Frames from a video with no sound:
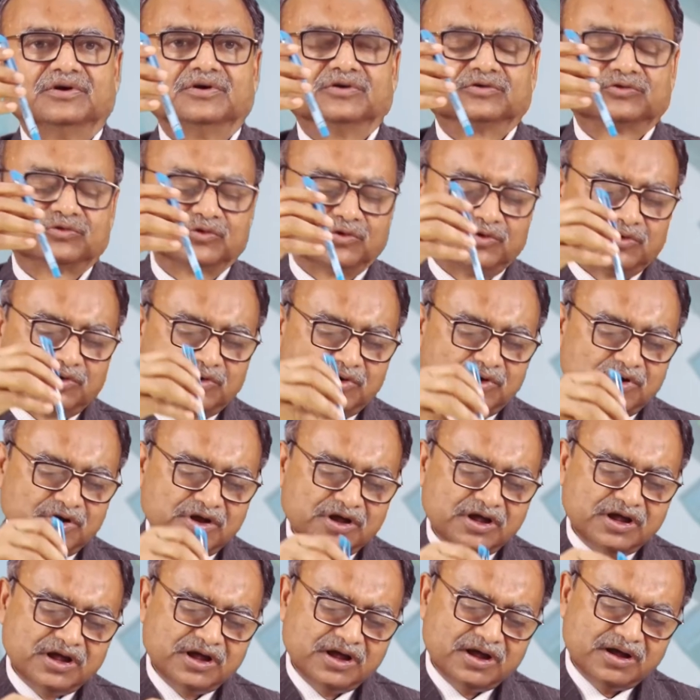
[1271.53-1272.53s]
So
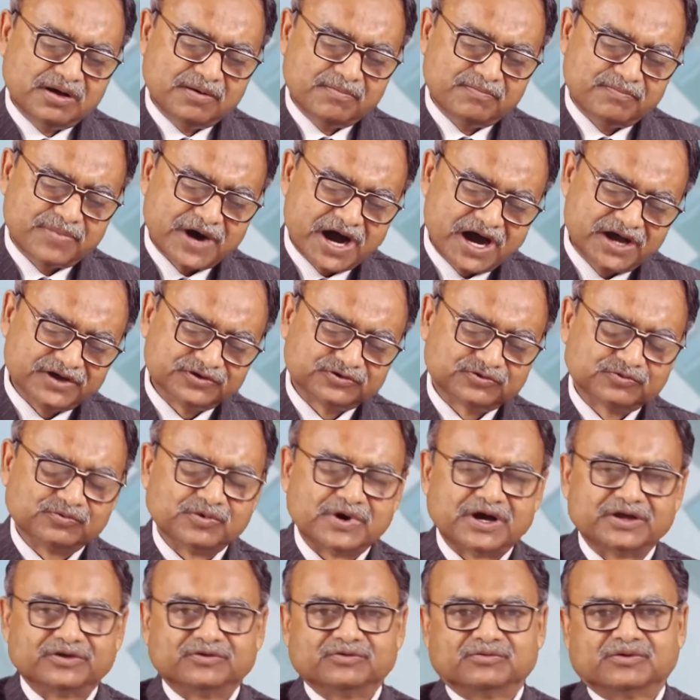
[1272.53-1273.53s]
past
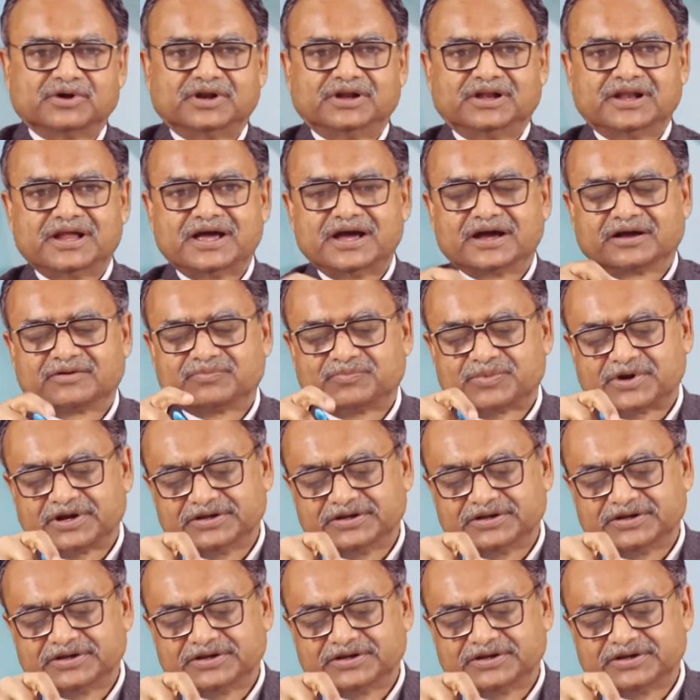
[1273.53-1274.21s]
was 1 lakh,